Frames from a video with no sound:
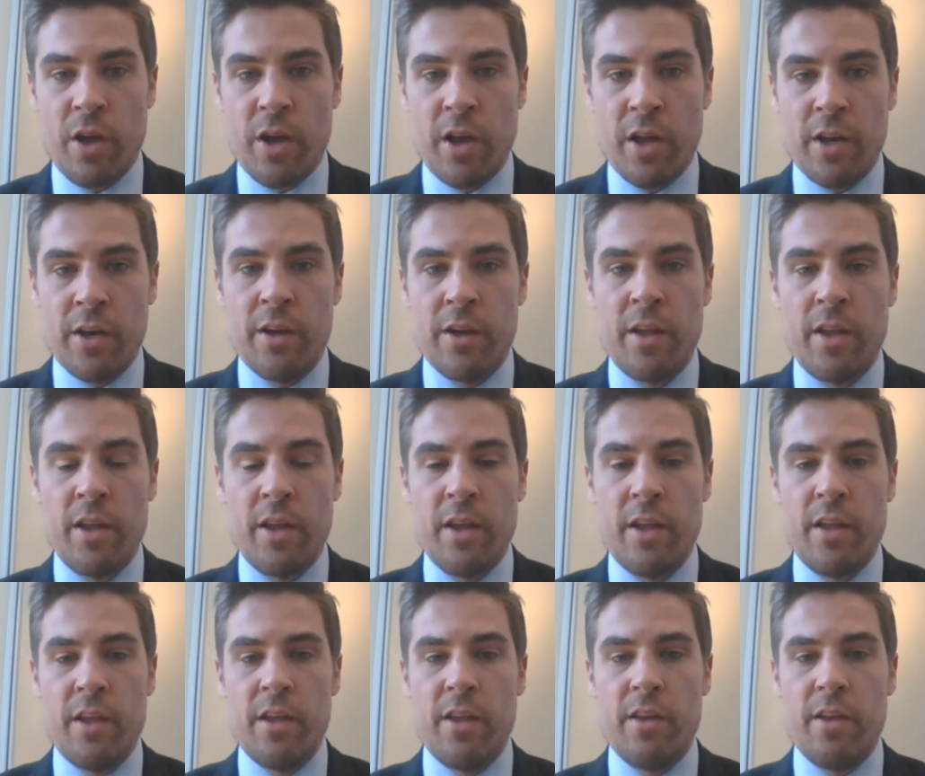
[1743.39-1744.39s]
on
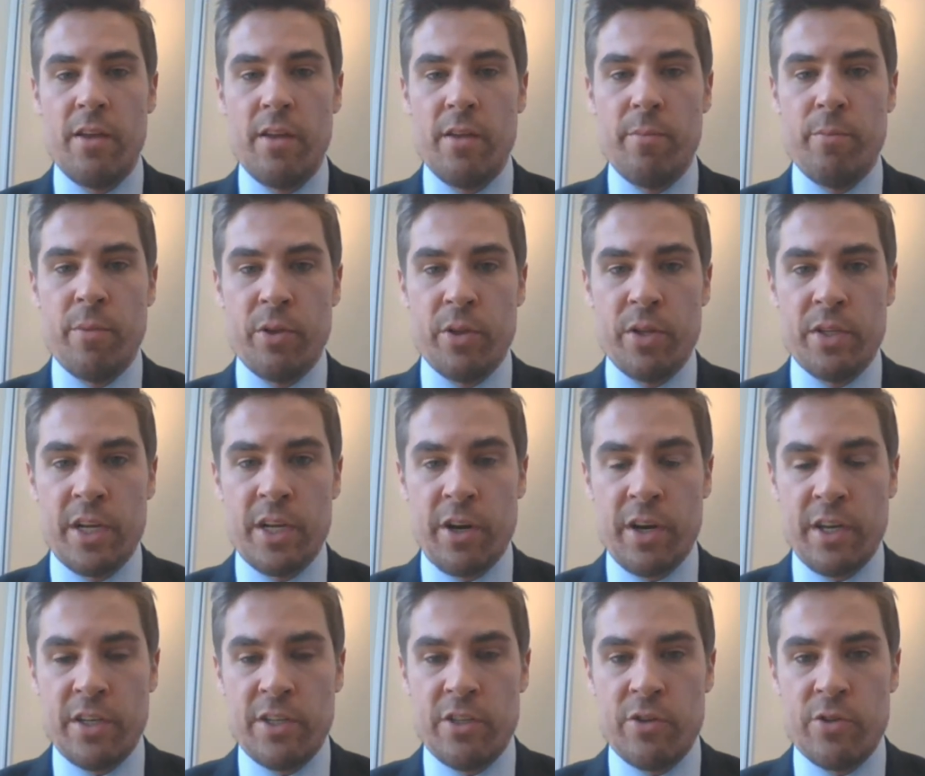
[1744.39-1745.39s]
military
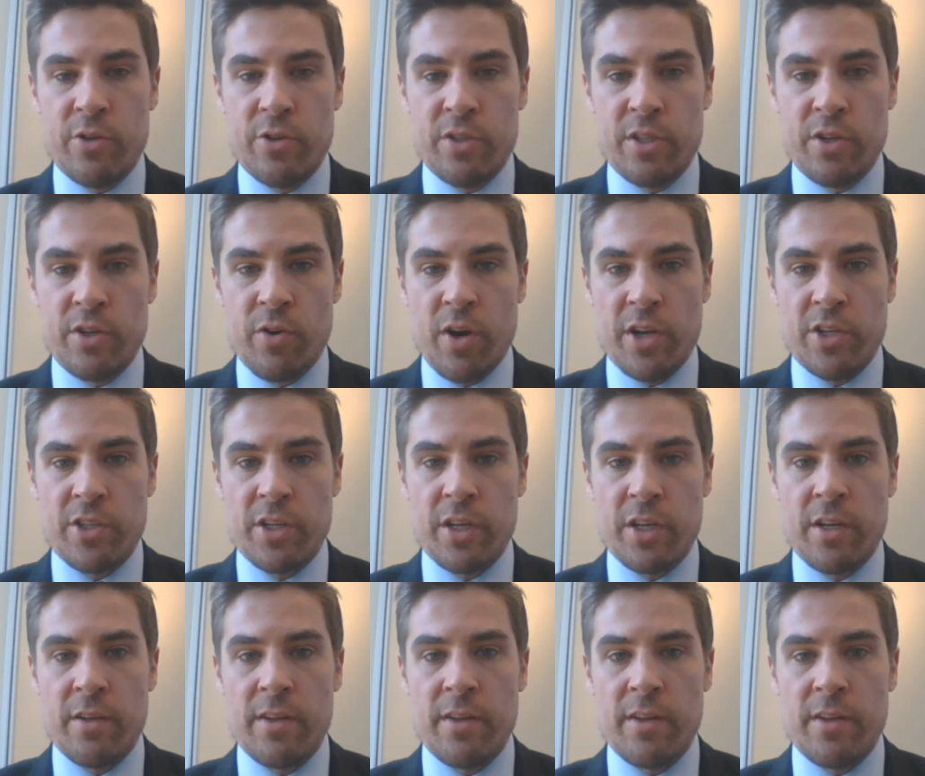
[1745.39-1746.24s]
end users in Russia.